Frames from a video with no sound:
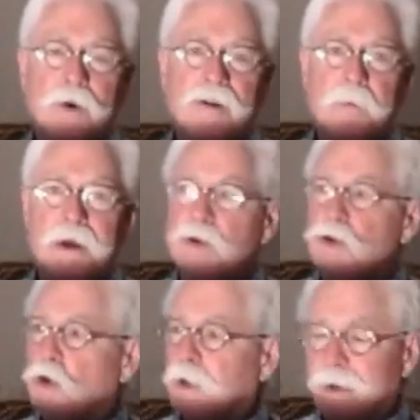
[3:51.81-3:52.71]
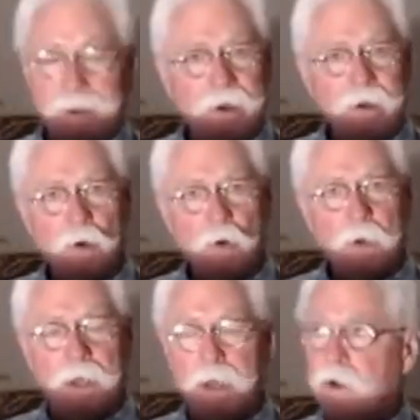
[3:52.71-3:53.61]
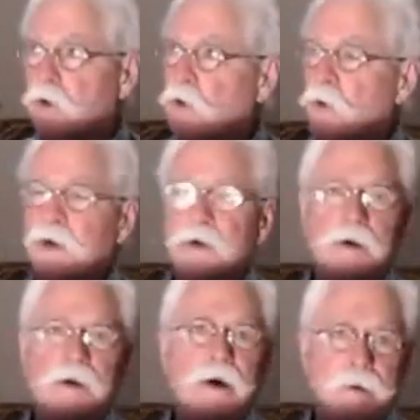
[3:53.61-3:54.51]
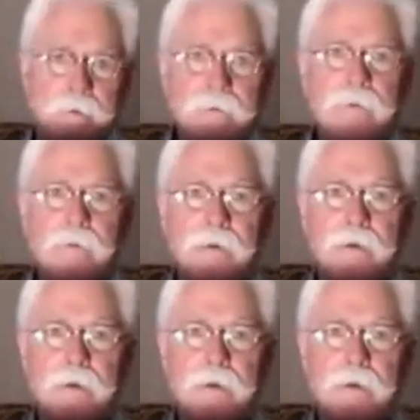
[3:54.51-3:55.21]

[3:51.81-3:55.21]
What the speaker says: The 12-man jury down here on land, according to God,